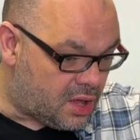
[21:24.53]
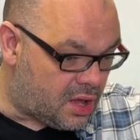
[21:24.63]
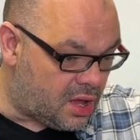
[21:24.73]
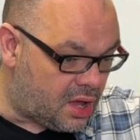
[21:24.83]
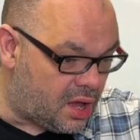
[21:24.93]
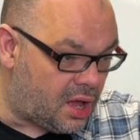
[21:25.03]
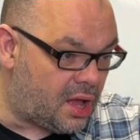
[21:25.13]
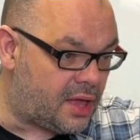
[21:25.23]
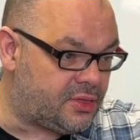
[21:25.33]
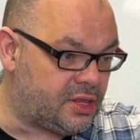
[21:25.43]

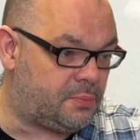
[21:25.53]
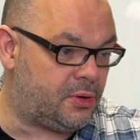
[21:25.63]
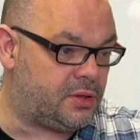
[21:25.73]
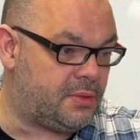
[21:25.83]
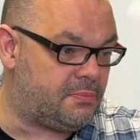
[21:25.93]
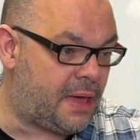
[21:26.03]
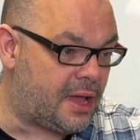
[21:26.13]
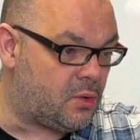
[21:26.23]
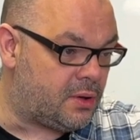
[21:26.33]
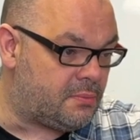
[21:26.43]
uh, I think they put them in
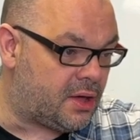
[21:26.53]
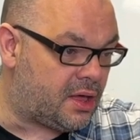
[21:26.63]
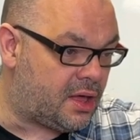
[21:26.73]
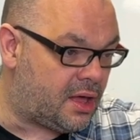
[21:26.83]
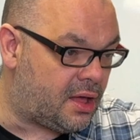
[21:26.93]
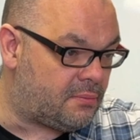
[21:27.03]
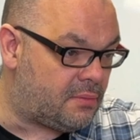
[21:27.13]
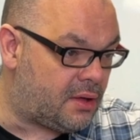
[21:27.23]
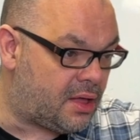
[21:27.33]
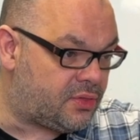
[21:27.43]
Penguin, but um,
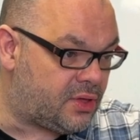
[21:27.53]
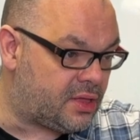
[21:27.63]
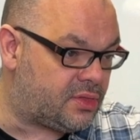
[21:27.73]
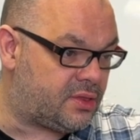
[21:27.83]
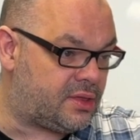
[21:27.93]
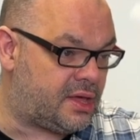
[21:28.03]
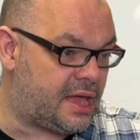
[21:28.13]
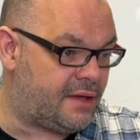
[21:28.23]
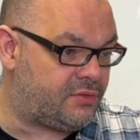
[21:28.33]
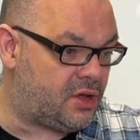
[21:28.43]
I think that they
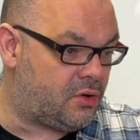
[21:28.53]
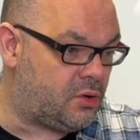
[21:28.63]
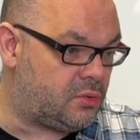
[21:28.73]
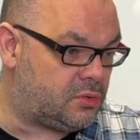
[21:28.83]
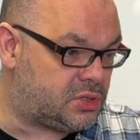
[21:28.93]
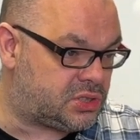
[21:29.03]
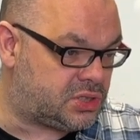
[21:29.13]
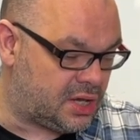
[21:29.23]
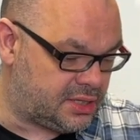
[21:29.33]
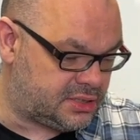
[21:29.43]
have their own
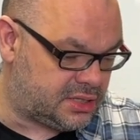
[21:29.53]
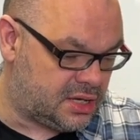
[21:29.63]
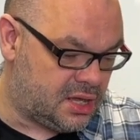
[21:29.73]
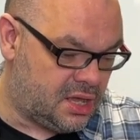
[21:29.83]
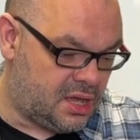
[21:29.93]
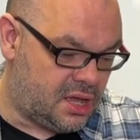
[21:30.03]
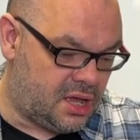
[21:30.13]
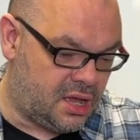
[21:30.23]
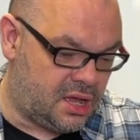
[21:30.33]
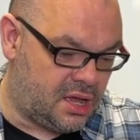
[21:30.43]
site.
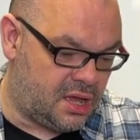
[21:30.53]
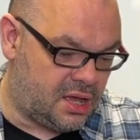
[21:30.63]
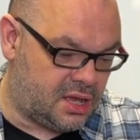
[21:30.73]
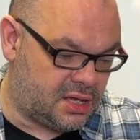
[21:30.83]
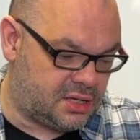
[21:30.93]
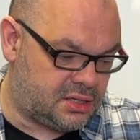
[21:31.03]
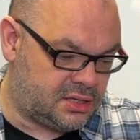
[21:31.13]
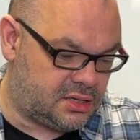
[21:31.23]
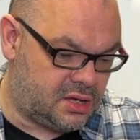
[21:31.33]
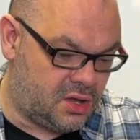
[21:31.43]
Uh,
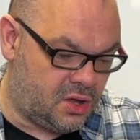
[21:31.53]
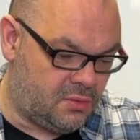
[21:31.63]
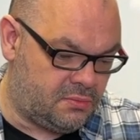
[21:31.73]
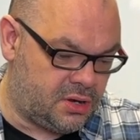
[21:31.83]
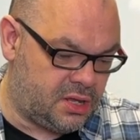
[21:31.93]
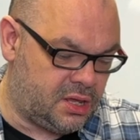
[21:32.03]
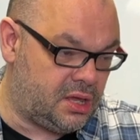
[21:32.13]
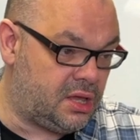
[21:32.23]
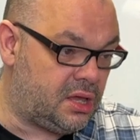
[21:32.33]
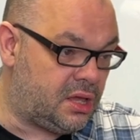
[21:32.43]

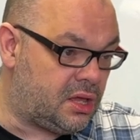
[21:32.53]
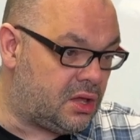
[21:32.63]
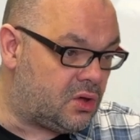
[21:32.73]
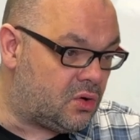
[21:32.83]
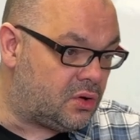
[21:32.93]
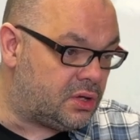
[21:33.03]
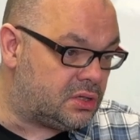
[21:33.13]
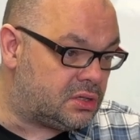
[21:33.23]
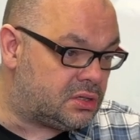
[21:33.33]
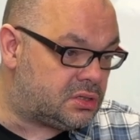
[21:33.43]
Omni
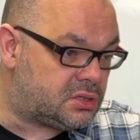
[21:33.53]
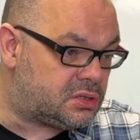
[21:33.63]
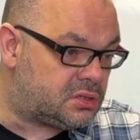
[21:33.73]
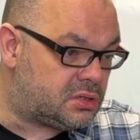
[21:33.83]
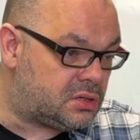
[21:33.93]
coins,